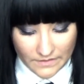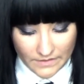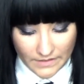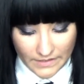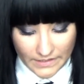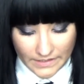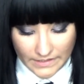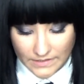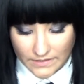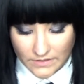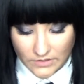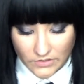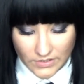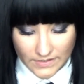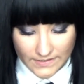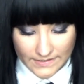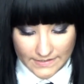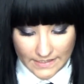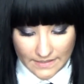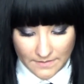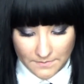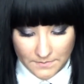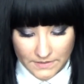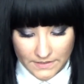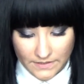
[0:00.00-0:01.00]
It is just
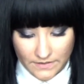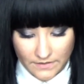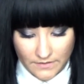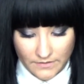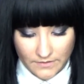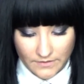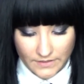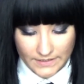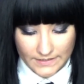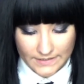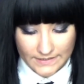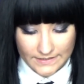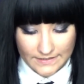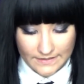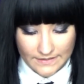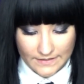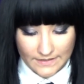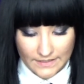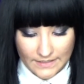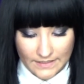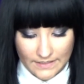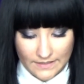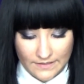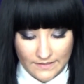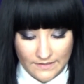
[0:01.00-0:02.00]
absolutely
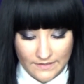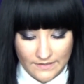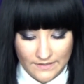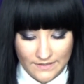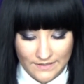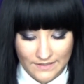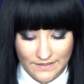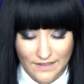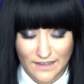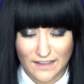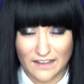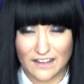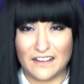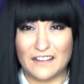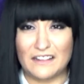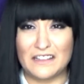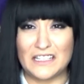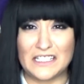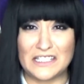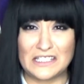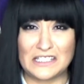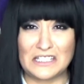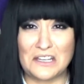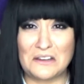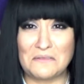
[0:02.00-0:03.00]
stunning. Oh,
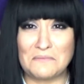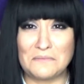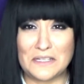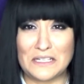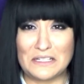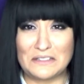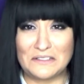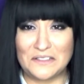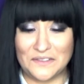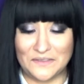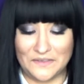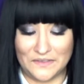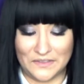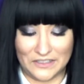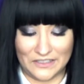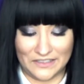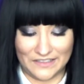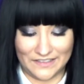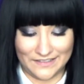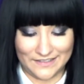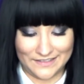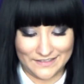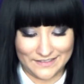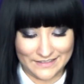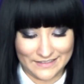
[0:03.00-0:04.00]
it's so
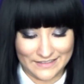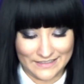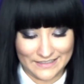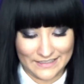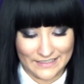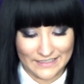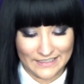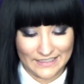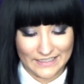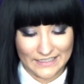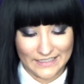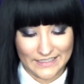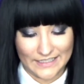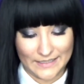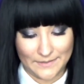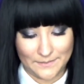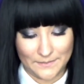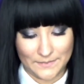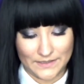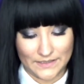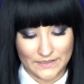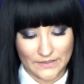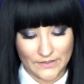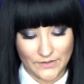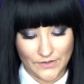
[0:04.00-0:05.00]
beautiful. I'm
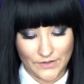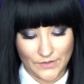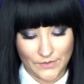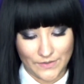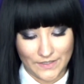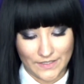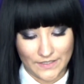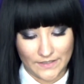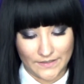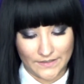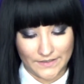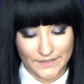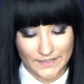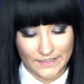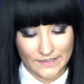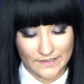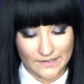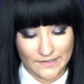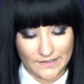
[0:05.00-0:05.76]
so thrilled.